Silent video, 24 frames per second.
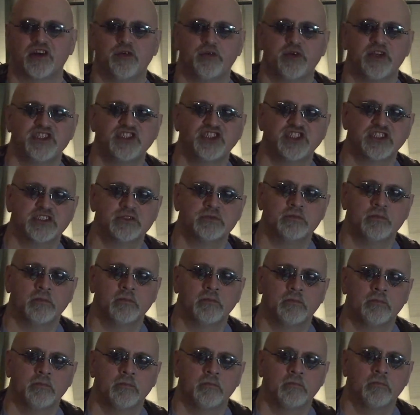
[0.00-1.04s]
reaching.
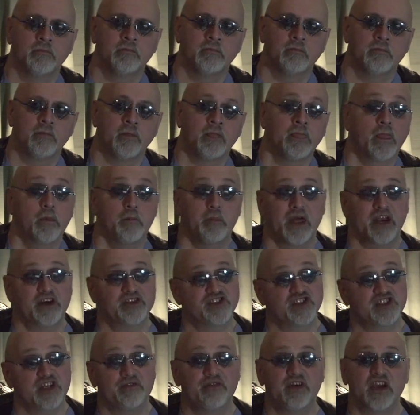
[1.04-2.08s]
Better
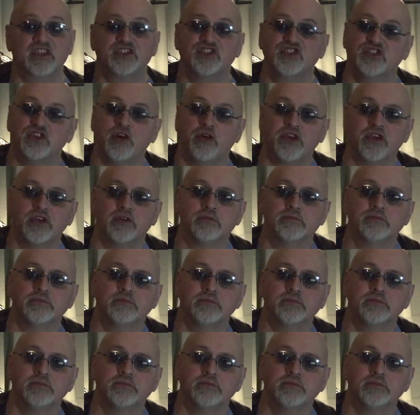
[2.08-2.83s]
stuff I can show you.